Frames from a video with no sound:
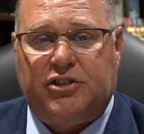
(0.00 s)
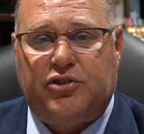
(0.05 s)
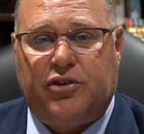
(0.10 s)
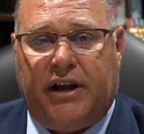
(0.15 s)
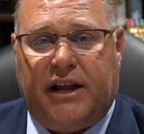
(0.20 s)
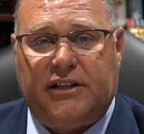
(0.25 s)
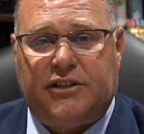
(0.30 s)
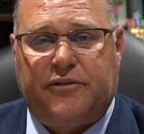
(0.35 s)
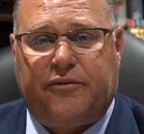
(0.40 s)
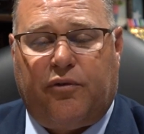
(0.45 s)

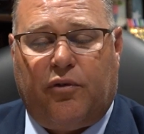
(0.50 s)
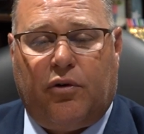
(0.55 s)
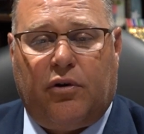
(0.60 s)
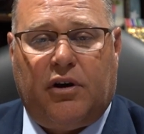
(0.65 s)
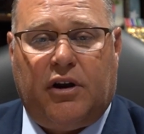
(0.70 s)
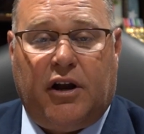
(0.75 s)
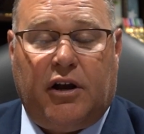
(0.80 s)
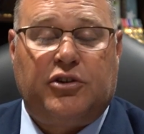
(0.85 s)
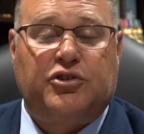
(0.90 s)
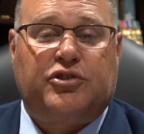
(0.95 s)

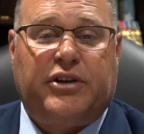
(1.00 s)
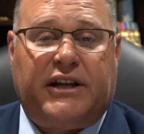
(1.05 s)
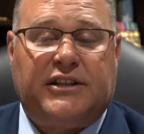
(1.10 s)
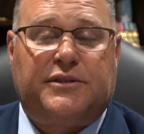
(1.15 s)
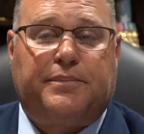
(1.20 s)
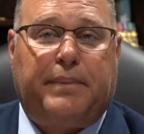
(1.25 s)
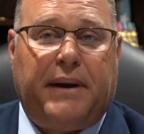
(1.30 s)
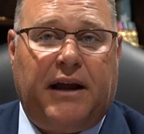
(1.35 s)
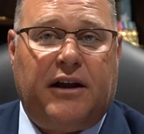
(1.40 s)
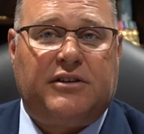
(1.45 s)

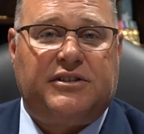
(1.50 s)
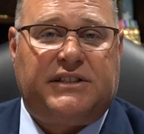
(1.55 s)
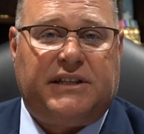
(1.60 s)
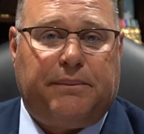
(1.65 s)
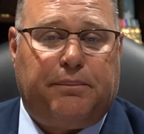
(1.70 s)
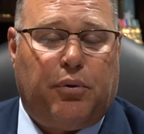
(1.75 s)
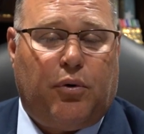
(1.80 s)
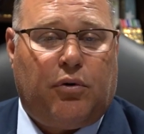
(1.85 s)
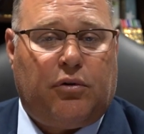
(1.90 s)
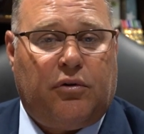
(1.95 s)

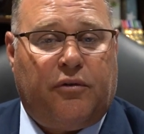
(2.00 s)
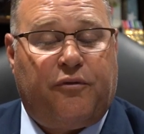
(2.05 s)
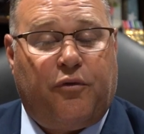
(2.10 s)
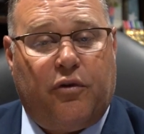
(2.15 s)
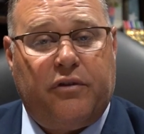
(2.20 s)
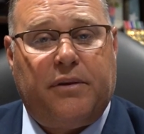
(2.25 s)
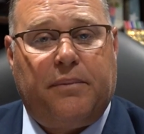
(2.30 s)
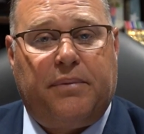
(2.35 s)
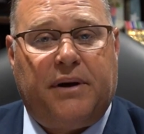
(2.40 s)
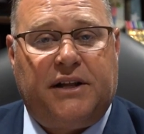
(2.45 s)
Transparency Portal
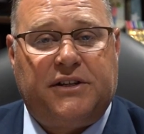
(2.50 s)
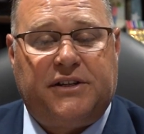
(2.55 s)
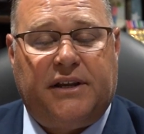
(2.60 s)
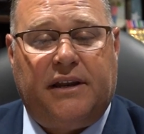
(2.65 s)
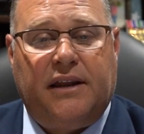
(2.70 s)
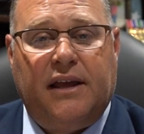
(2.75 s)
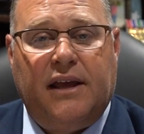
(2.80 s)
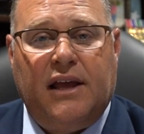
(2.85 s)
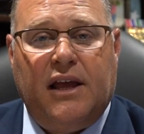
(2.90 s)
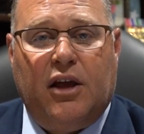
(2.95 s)
for the
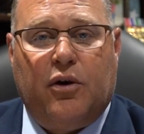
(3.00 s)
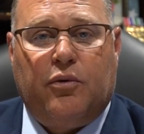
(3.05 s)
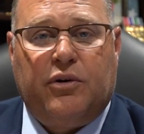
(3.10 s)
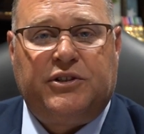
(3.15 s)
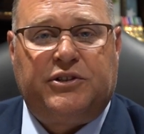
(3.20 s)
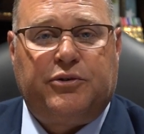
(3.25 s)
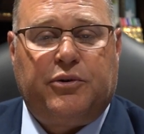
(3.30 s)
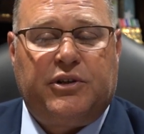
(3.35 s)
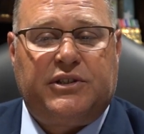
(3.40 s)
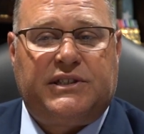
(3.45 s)
budget,
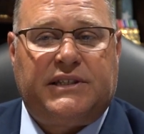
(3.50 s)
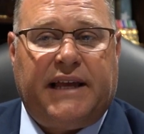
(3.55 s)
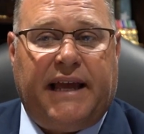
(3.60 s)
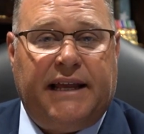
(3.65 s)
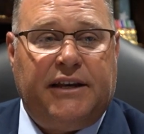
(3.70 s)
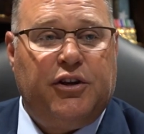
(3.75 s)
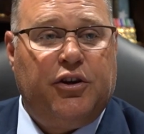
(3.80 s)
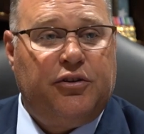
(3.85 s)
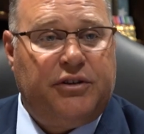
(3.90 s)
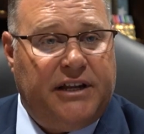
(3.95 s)
which was
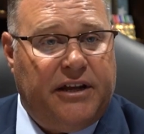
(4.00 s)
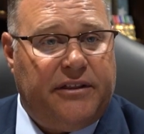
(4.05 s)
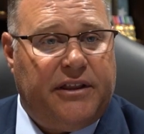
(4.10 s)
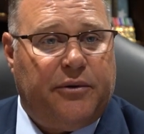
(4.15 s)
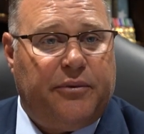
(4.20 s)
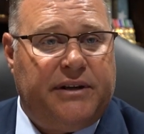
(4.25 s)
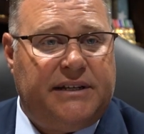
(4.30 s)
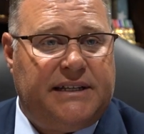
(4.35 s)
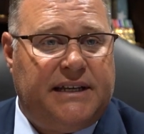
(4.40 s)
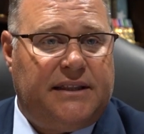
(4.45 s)
a new deal
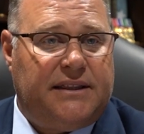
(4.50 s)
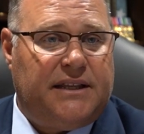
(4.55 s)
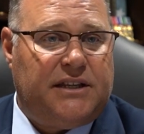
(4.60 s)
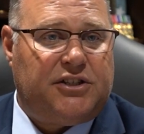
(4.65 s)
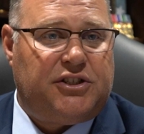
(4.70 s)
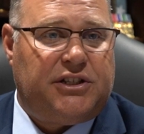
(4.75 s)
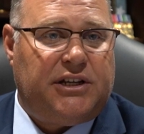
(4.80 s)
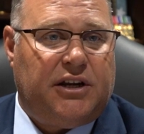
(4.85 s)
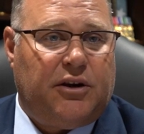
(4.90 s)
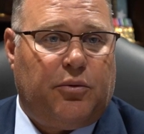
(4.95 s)
that we did
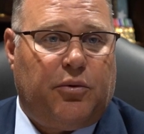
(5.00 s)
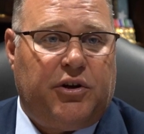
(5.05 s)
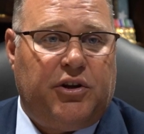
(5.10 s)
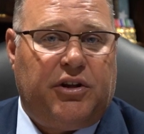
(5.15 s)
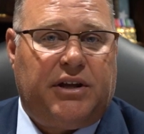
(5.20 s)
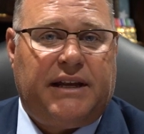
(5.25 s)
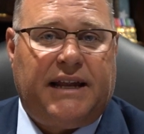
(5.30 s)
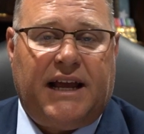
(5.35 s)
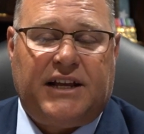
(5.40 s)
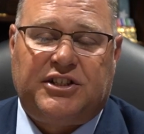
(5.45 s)
this year where
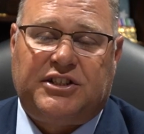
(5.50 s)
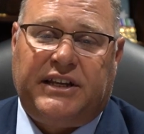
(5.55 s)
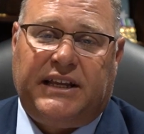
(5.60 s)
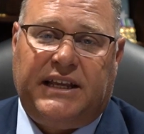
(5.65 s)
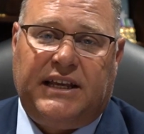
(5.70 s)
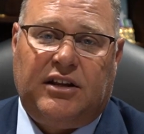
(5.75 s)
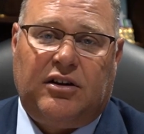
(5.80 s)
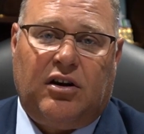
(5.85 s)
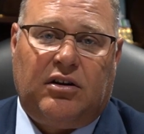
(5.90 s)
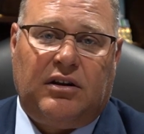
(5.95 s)
you can actually
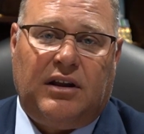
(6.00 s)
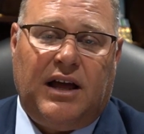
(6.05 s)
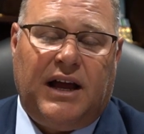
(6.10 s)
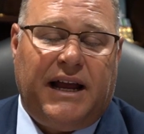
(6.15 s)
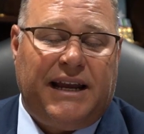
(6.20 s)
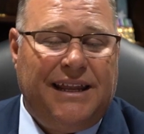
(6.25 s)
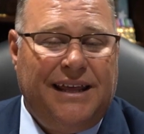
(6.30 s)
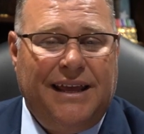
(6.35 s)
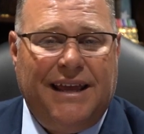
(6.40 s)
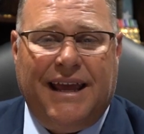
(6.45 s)
get
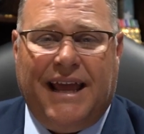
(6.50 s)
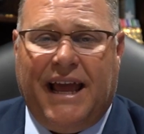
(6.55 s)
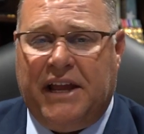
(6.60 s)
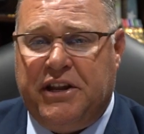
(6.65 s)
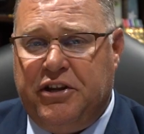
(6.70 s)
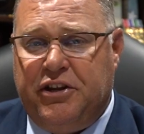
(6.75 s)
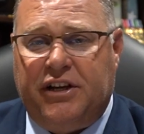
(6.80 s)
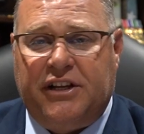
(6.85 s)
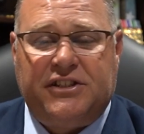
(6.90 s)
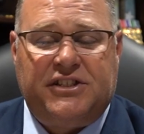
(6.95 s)
online
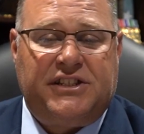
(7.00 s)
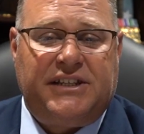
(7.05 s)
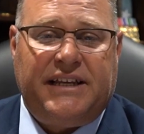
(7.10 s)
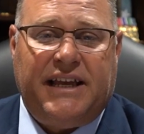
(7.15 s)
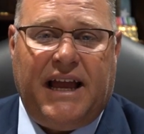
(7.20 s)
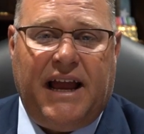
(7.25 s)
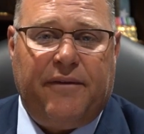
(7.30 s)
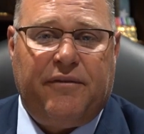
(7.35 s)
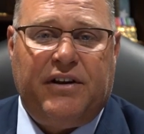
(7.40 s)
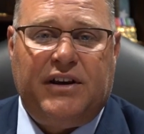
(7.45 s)
and you can
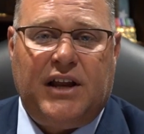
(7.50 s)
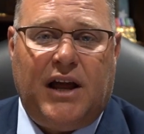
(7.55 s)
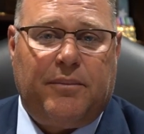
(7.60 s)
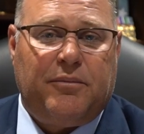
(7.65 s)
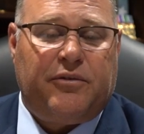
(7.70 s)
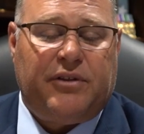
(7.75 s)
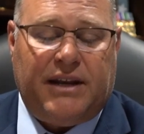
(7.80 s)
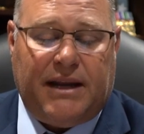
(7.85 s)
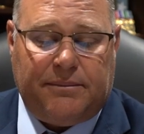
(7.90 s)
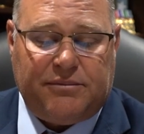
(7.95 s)
see every
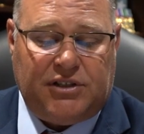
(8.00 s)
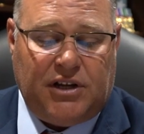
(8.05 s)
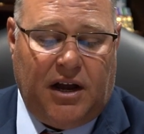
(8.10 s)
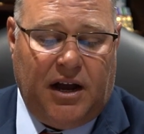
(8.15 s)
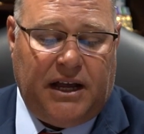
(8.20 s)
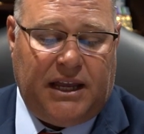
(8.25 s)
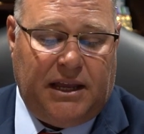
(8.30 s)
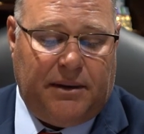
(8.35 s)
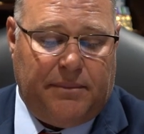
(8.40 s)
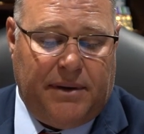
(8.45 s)
number that I'm
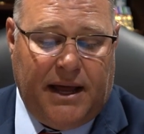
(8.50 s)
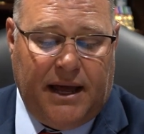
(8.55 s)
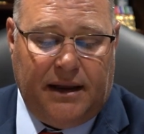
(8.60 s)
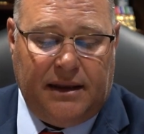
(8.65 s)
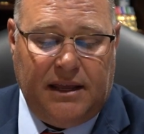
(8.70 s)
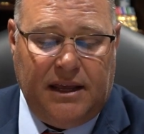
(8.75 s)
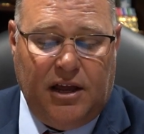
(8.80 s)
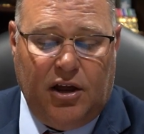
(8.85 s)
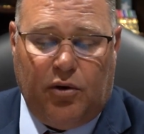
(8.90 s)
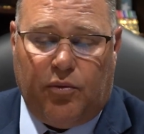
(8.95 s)
talking
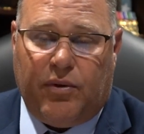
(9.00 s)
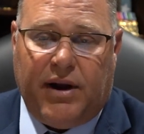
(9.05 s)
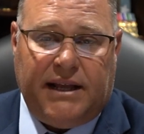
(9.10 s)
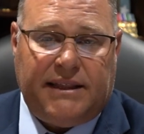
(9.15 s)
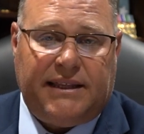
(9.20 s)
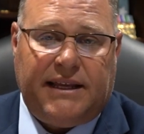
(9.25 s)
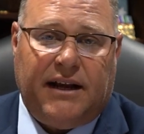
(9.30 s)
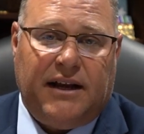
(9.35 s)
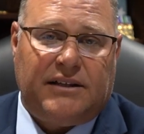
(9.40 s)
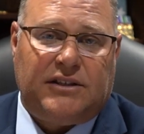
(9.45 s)
about
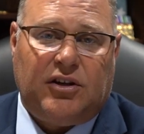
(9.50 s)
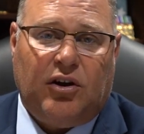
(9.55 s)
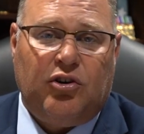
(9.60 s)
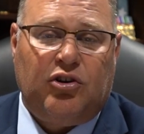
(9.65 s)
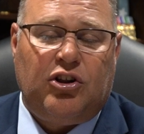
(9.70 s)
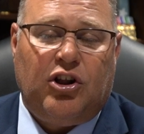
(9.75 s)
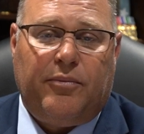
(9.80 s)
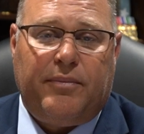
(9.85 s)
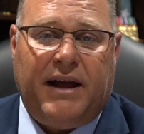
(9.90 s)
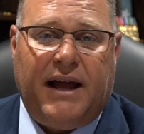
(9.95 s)
right there at the
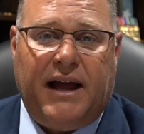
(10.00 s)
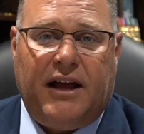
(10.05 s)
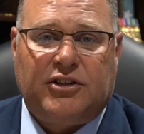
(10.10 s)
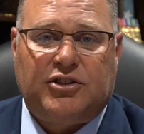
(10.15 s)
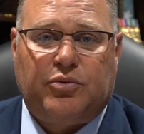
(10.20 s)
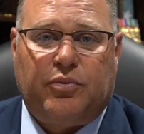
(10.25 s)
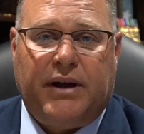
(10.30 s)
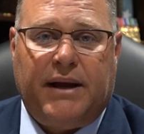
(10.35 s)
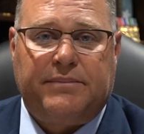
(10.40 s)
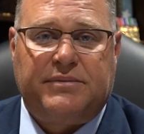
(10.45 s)
Oklahoma
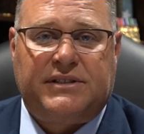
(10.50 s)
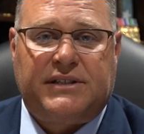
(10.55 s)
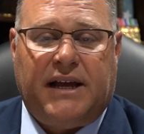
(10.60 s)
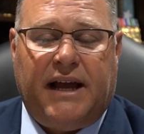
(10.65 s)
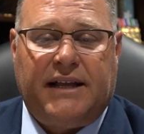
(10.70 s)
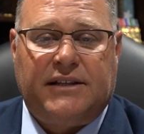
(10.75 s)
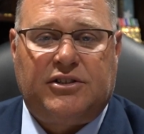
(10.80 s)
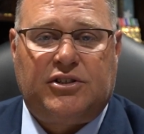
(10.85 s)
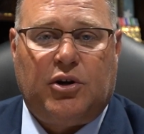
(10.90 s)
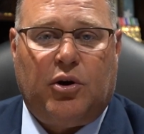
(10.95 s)
House
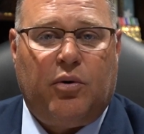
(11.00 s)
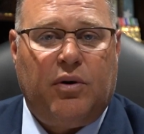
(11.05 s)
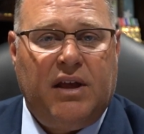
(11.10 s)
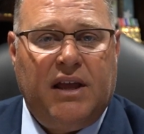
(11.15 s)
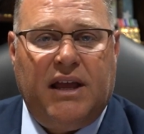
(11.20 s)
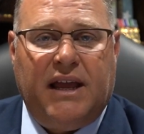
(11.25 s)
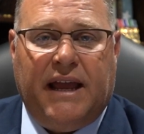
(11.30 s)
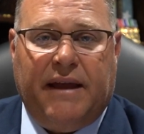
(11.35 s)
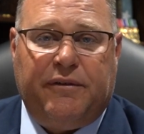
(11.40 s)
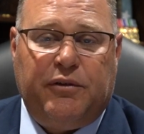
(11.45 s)
website. So
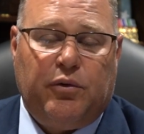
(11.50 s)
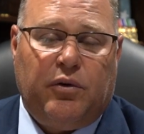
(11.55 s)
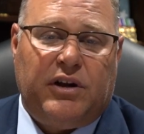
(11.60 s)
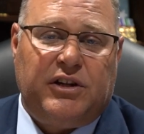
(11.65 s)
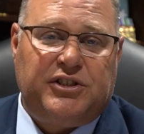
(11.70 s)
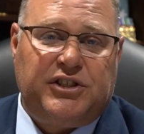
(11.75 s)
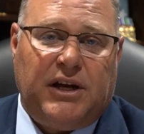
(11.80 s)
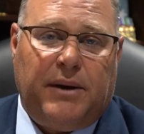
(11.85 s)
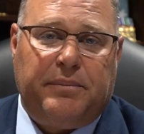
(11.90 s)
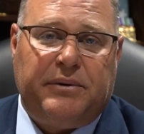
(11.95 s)
if you
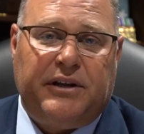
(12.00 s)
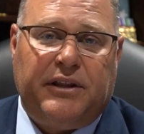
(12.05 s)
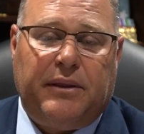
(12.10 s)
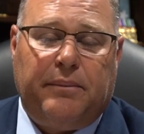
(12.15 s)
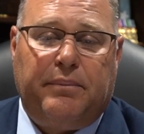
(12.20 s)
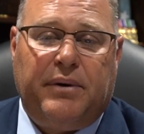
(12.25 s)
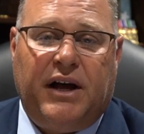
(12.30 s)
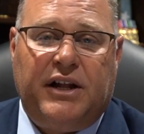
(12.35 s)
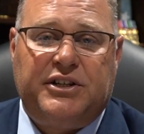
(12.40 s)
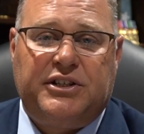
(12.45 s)
want to jump into the
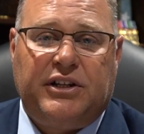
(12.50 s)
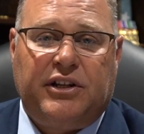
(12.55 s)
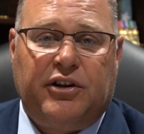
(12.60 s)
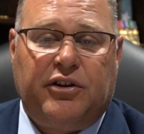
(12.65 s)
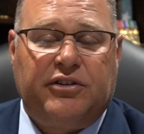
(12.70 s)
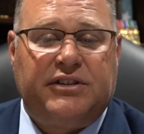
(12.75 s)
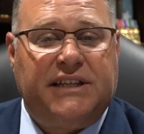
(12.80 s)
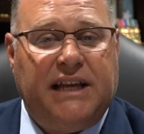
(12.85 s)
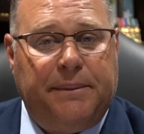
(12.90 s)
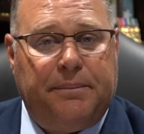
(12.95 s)
budget a
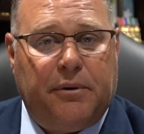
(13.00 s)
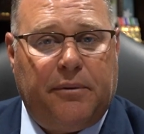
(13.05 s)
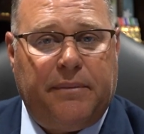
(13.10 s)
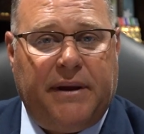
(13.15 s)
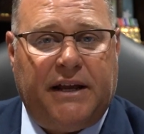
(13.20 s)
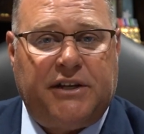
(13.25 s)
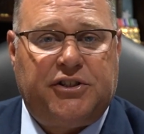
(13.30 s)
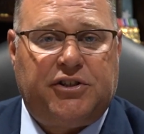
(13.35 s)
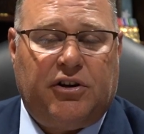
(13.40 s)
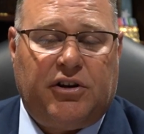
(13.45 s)
little deeper,
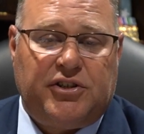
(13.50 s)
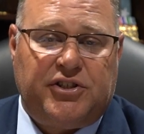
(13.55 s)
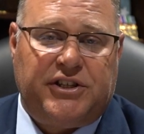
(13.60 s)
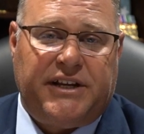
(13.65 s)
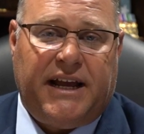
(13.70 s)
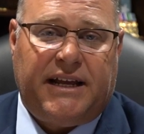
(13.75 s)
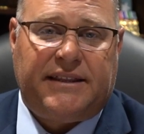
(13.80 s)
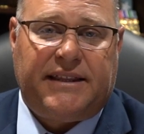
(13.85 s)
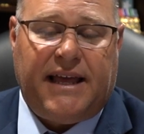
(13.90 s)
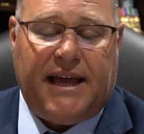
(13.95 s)
make sure and
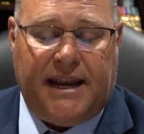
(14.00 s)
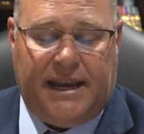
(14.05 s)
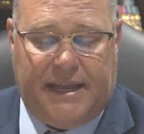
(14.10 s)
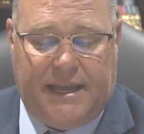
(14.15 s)
check that